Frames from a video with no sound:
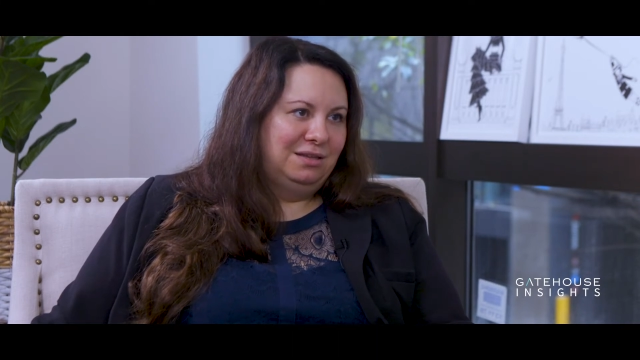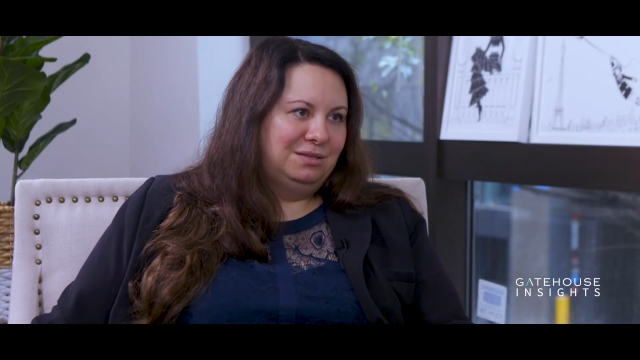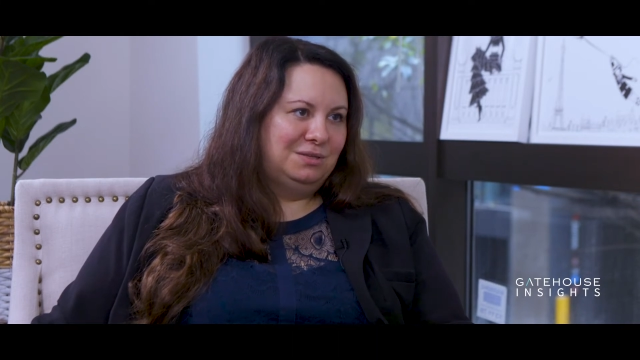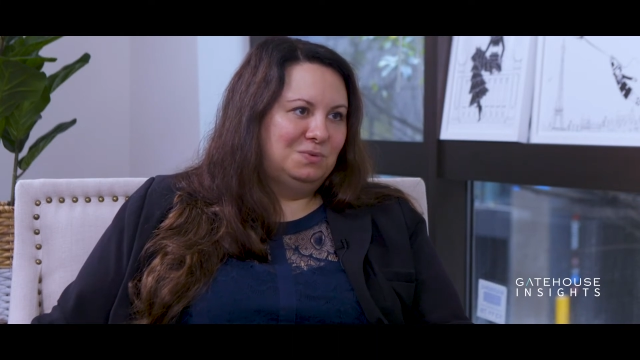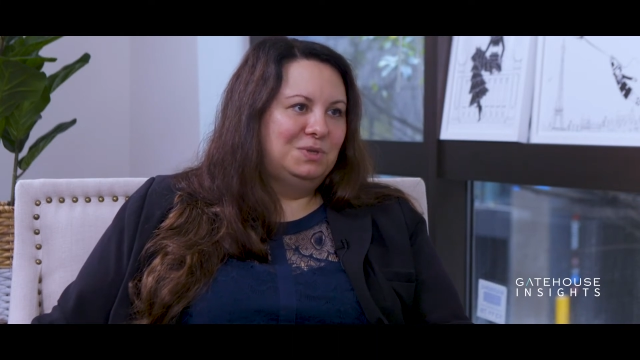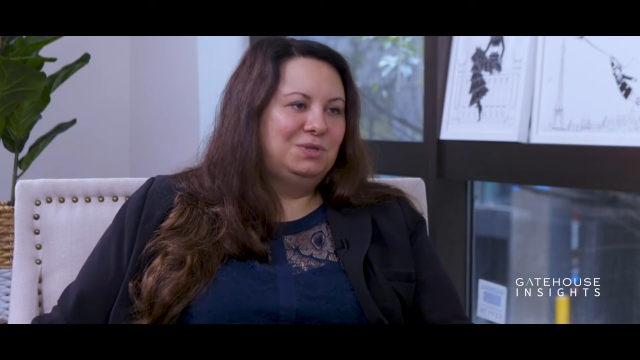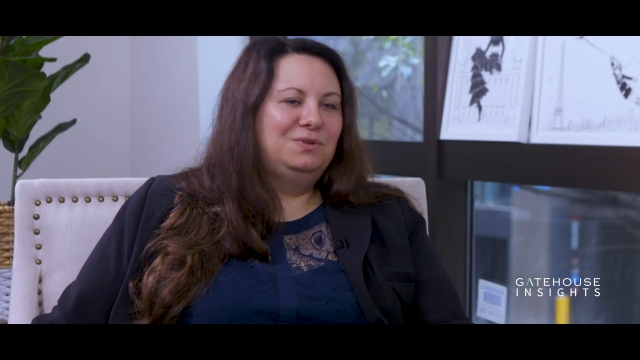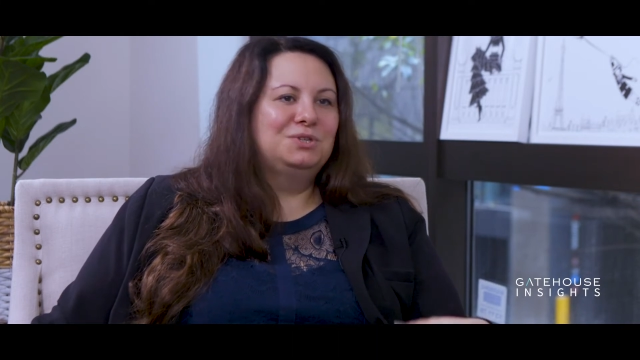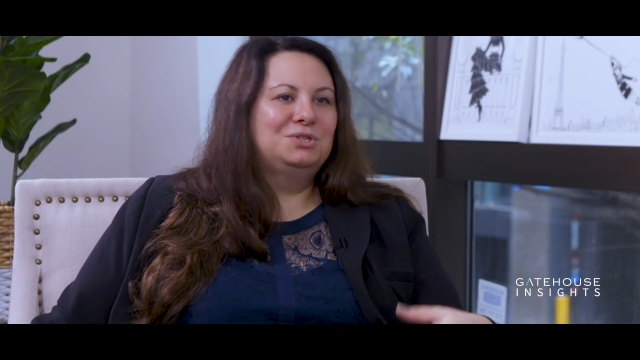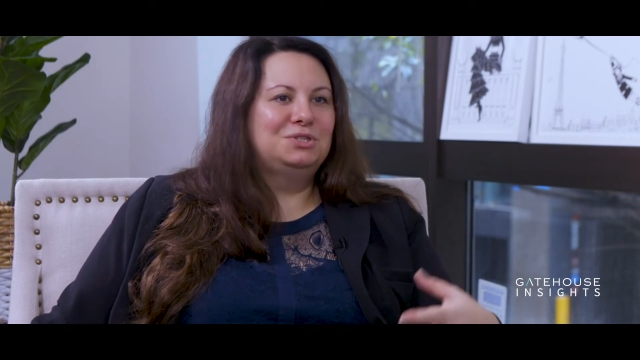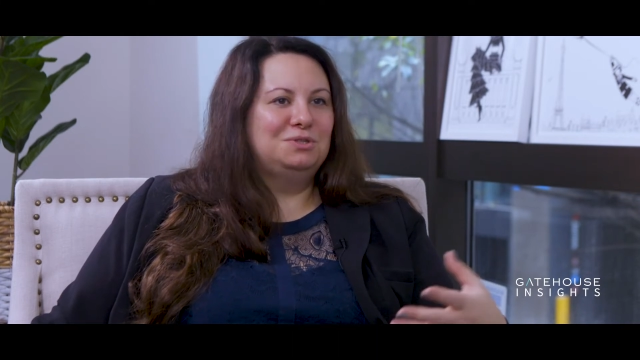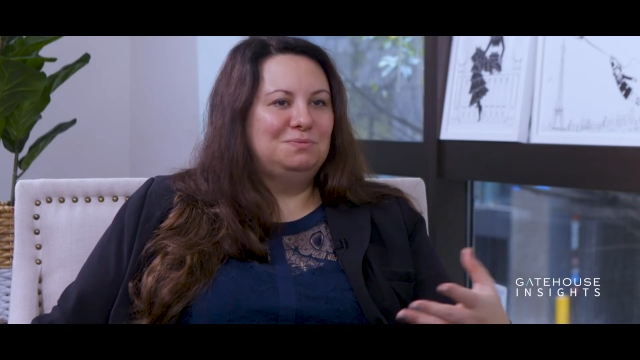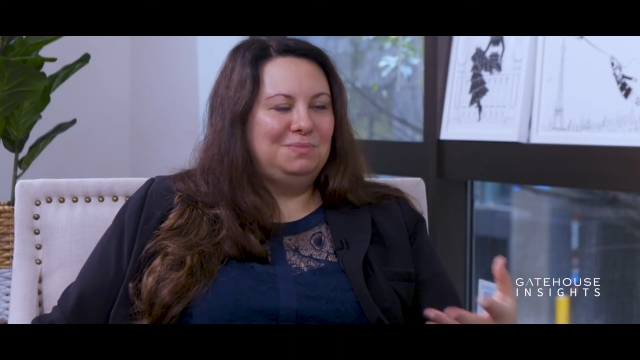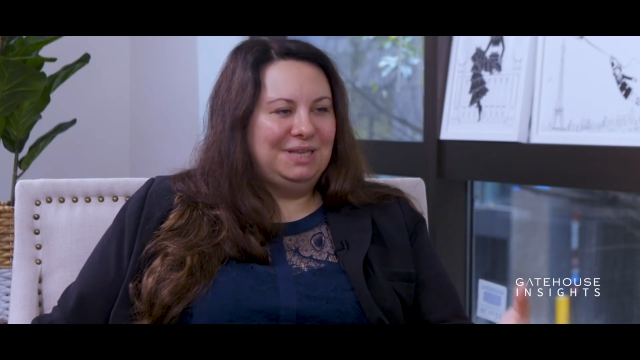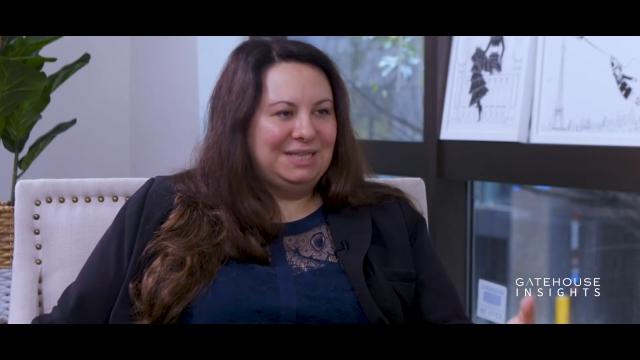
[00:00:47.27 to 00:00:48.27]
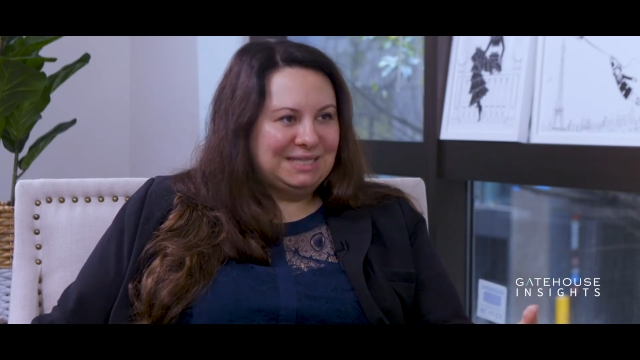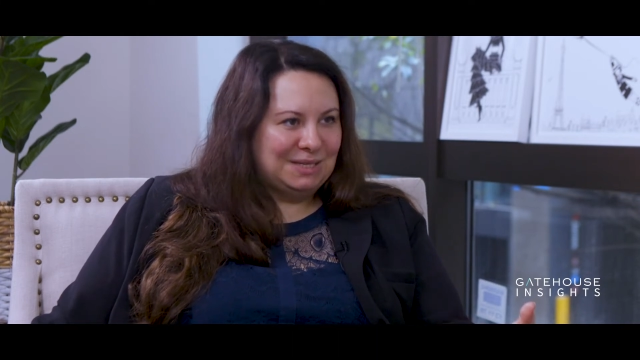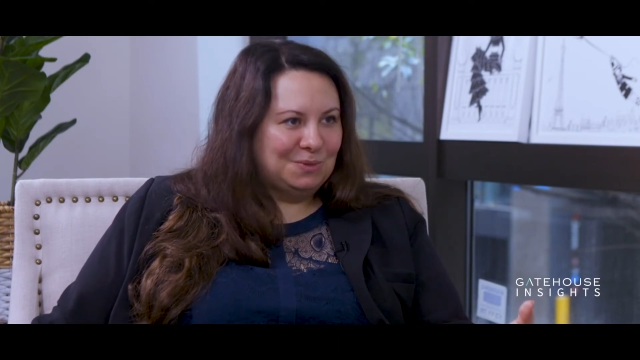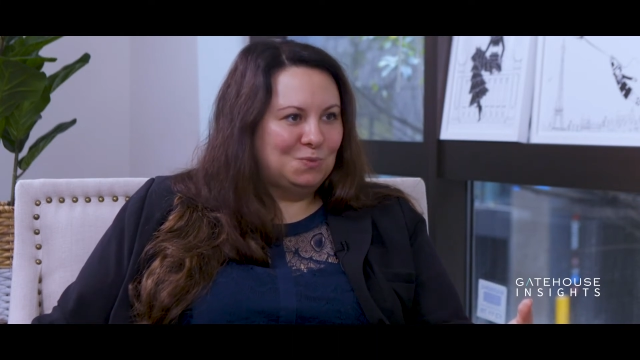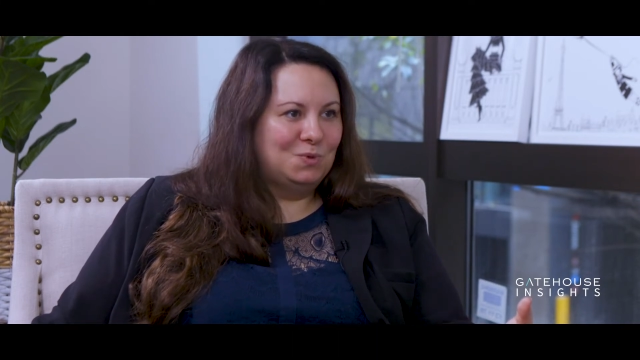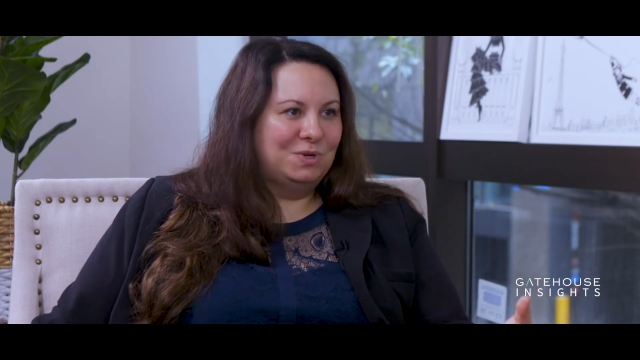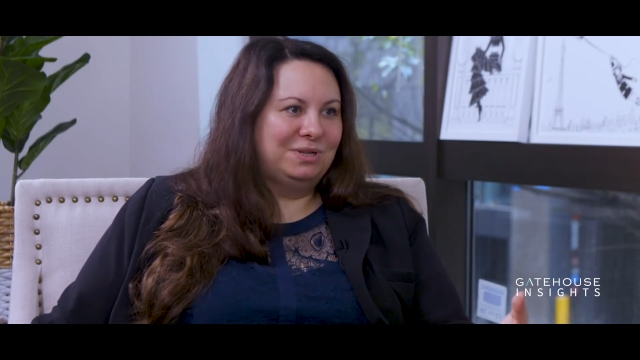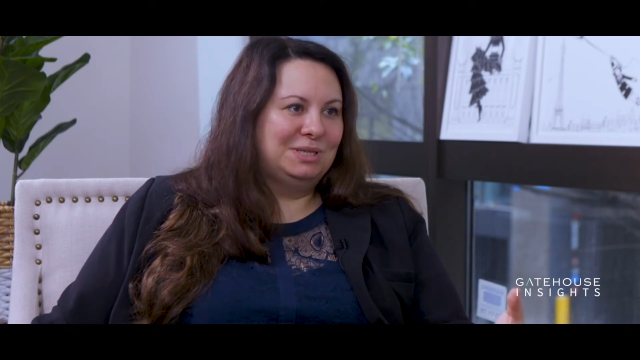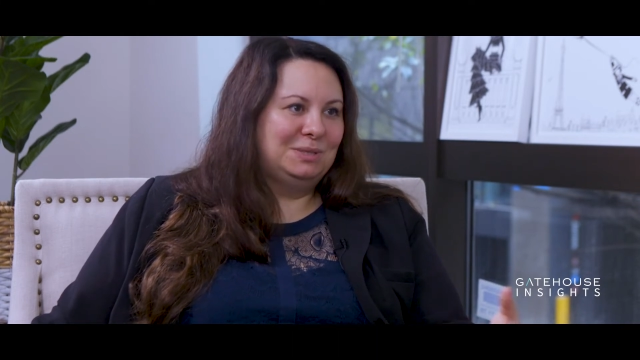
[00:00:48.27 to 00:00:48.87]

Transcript: So when you actually meet someone,